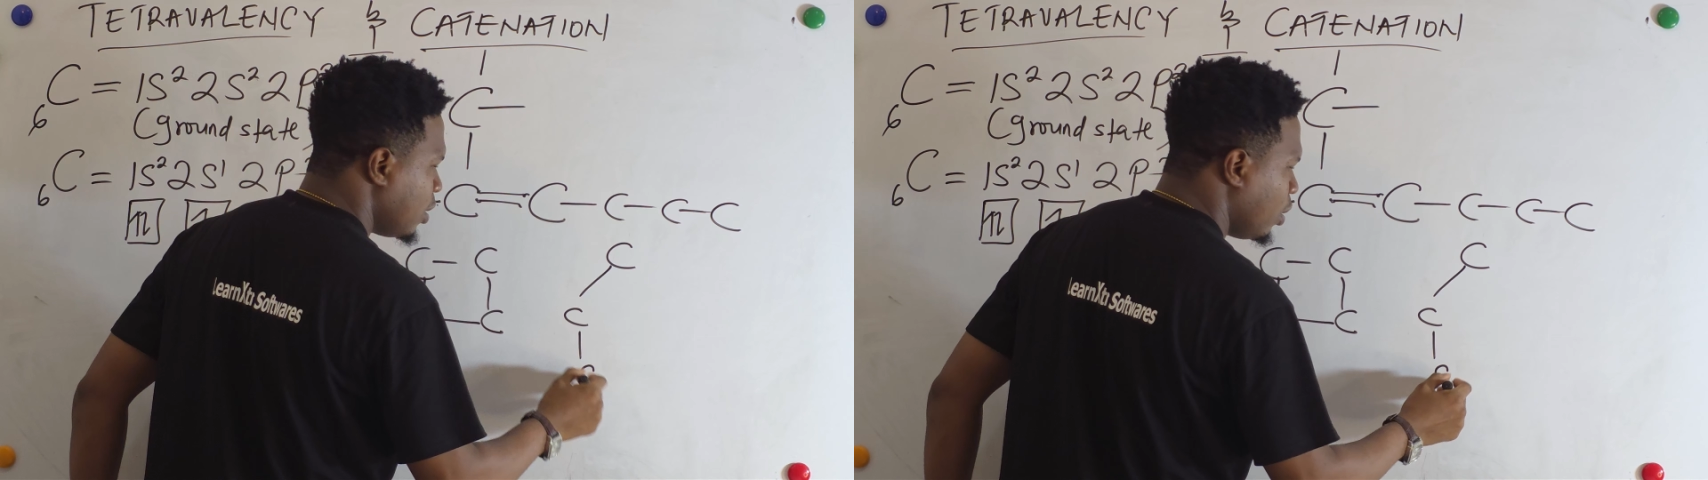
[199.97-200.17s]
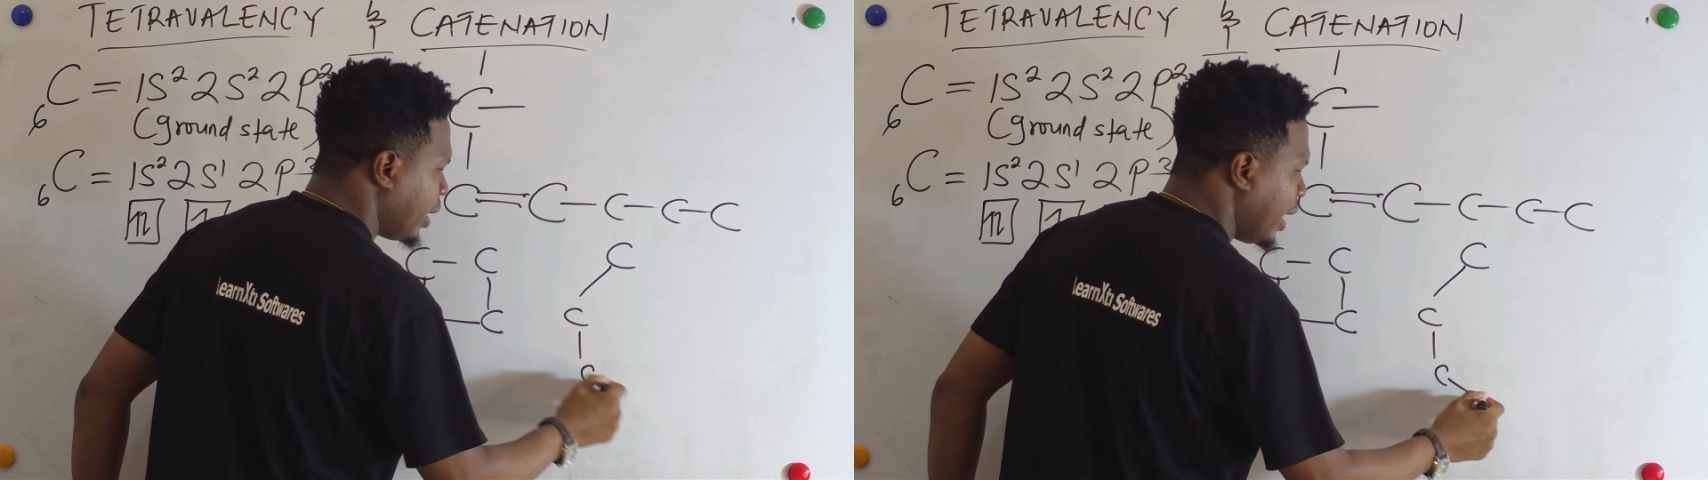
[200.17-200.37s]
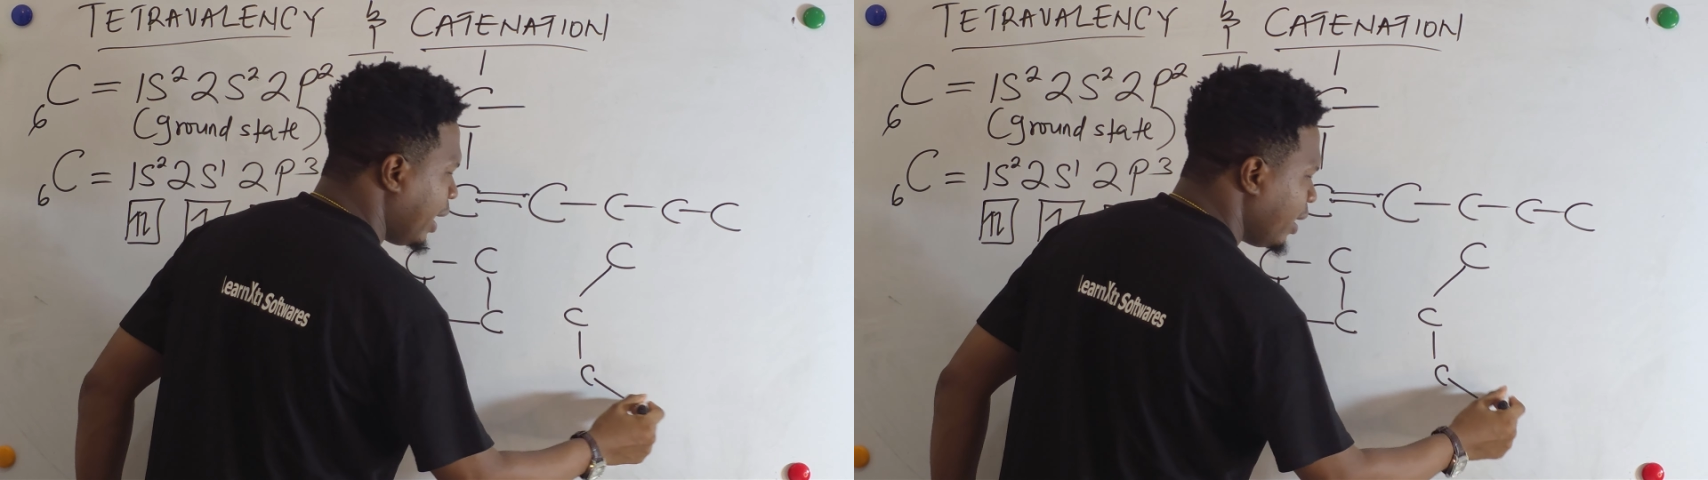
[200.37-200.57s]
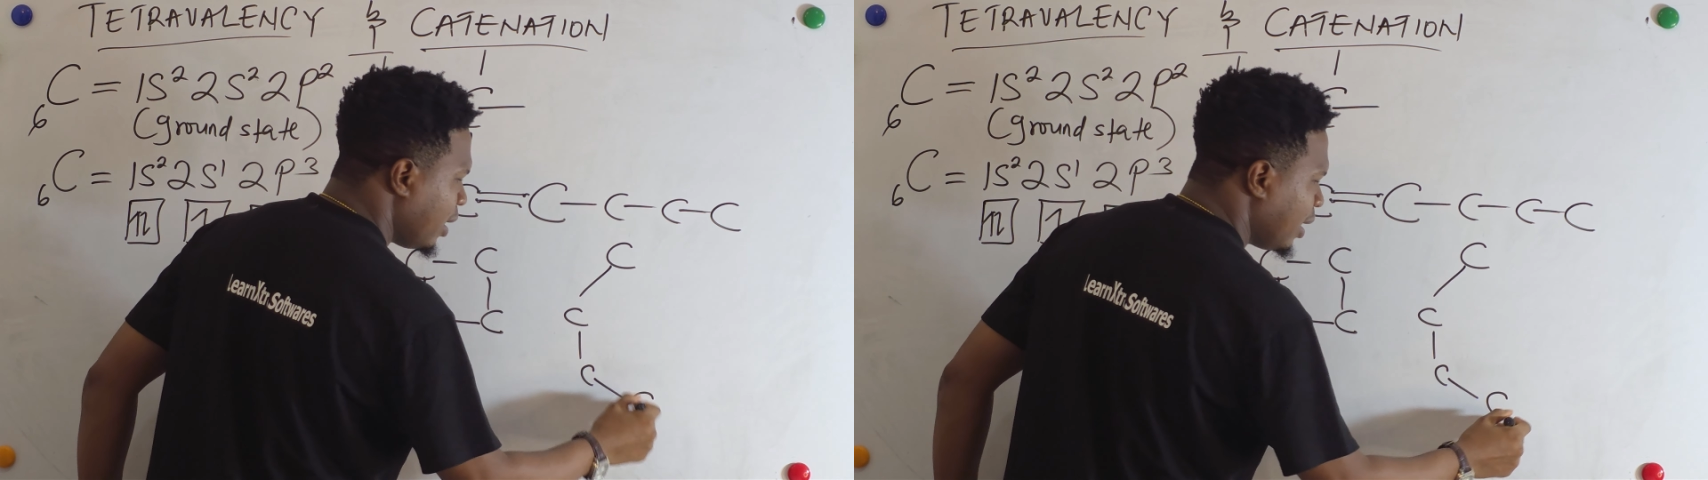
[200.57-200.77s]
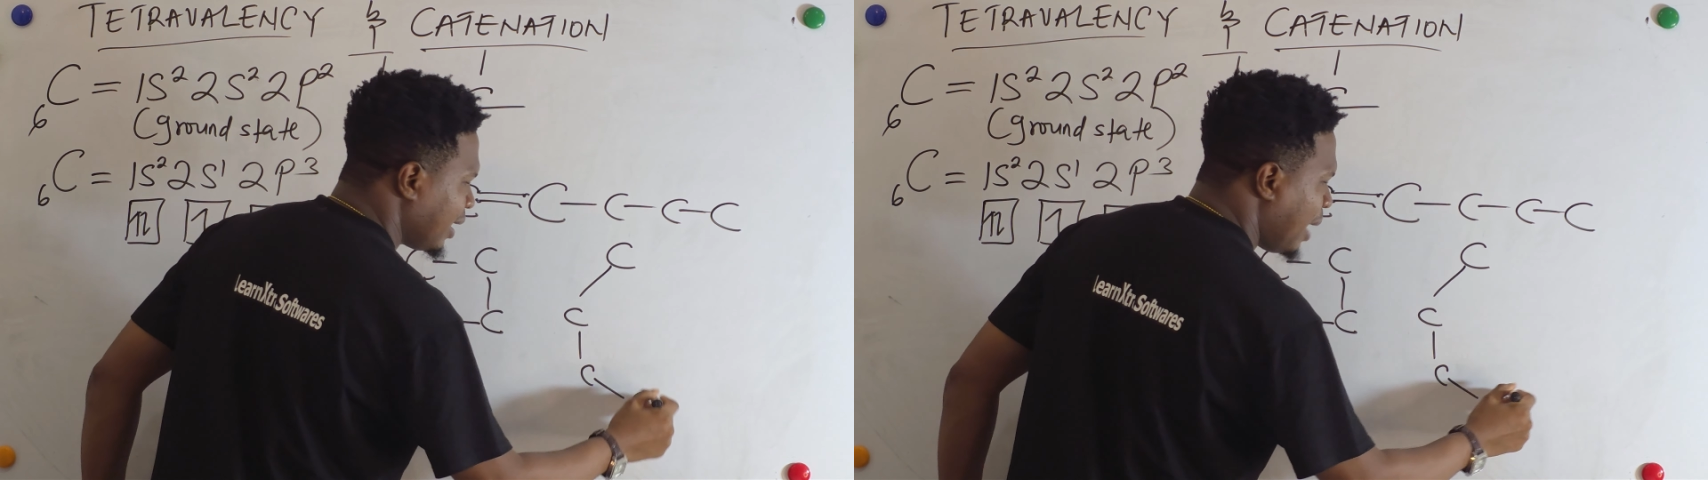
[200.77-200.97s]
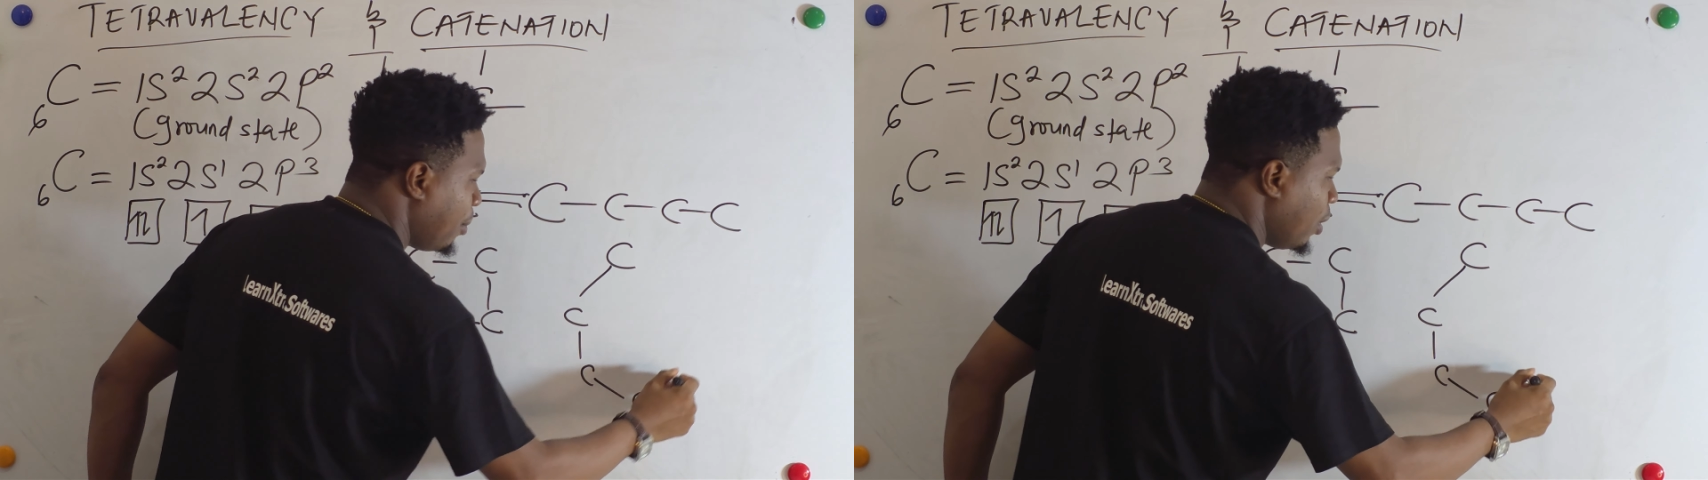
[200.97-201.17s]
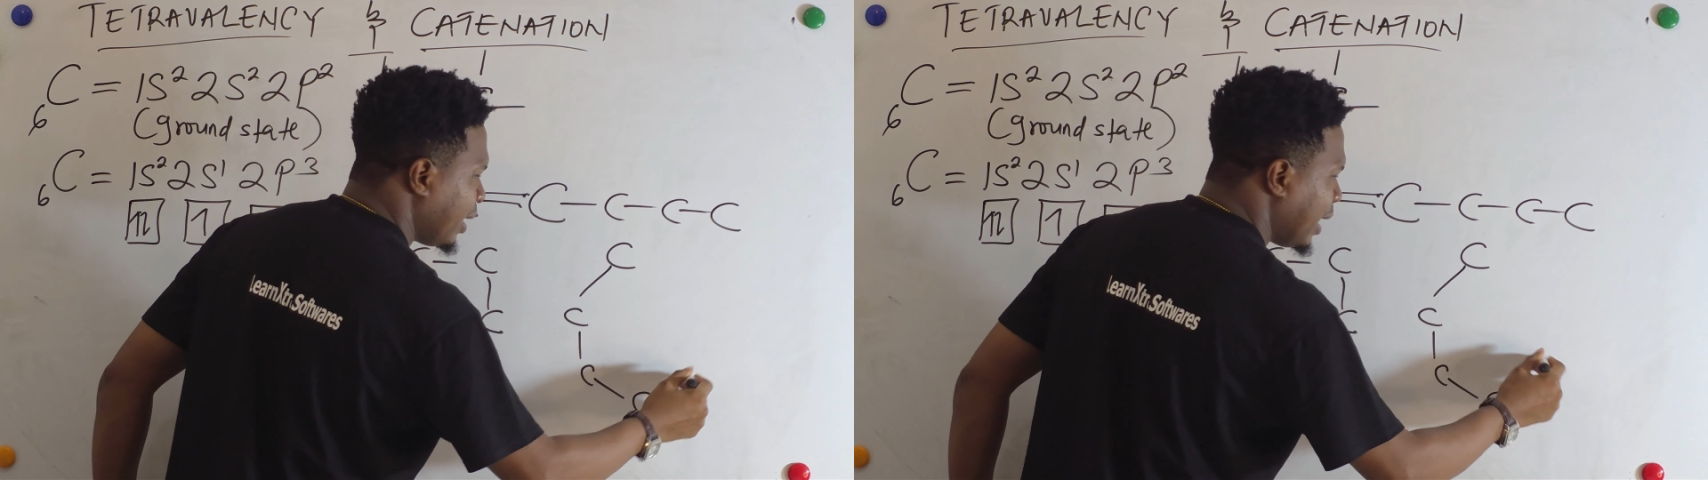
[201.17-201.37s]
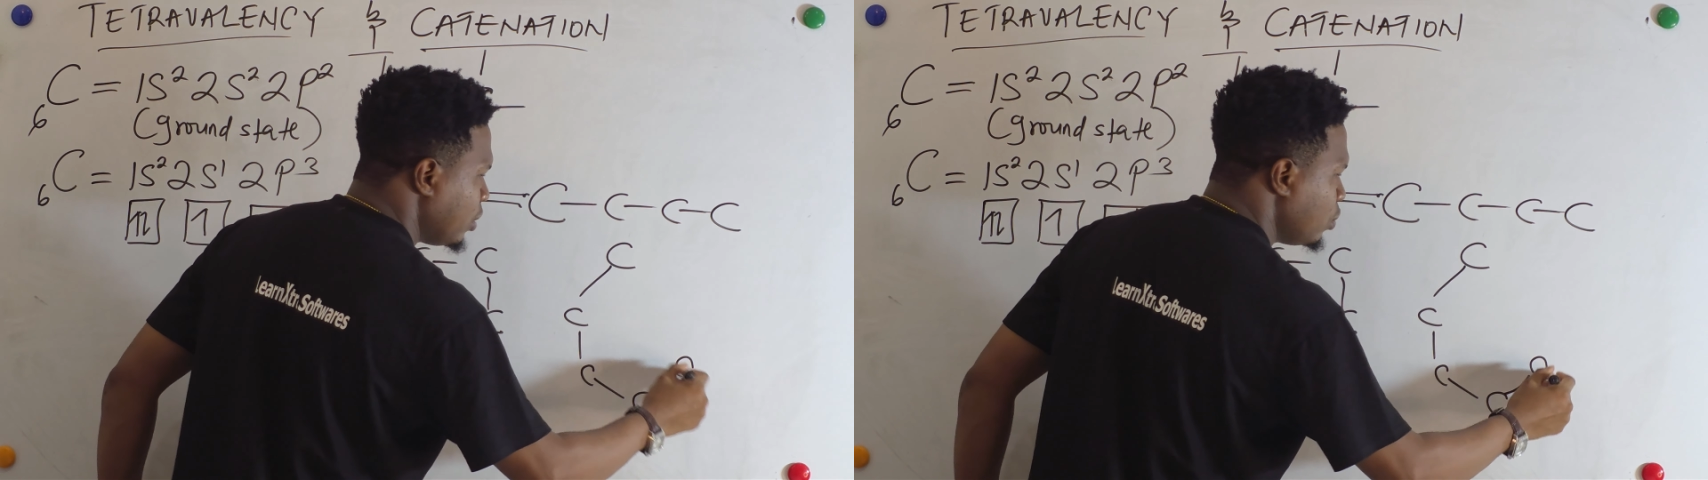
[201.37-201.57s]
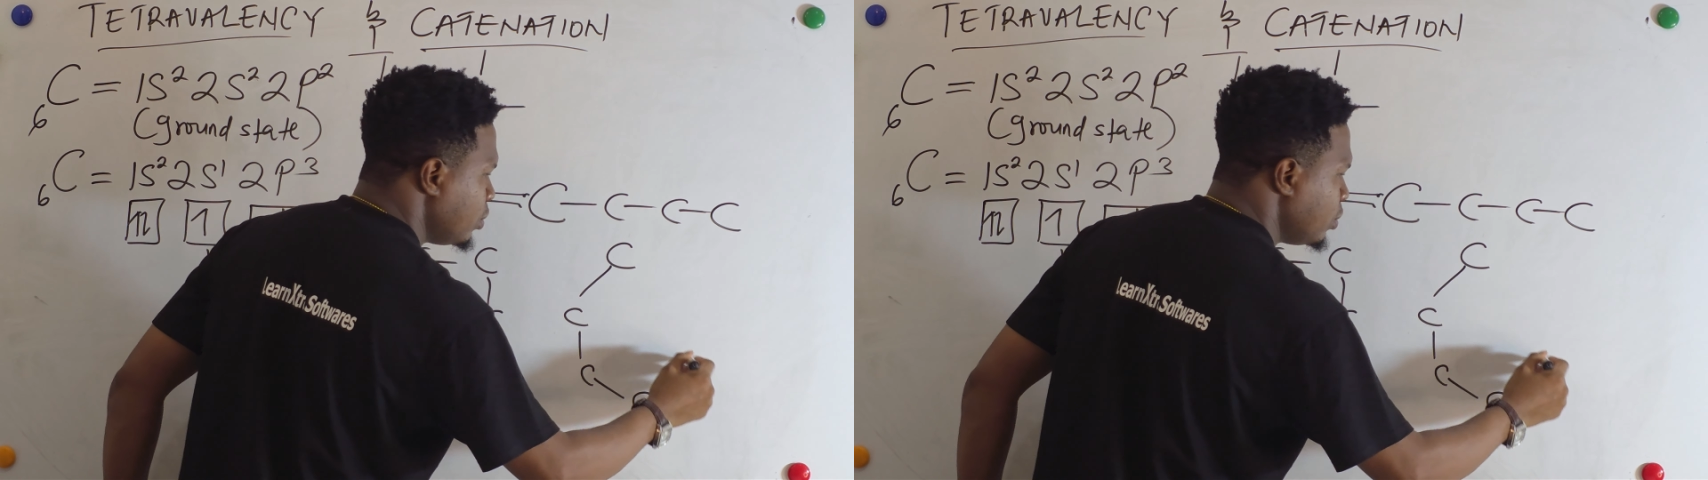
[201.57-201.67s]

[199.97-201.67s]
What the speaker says: Okay? Carbon can do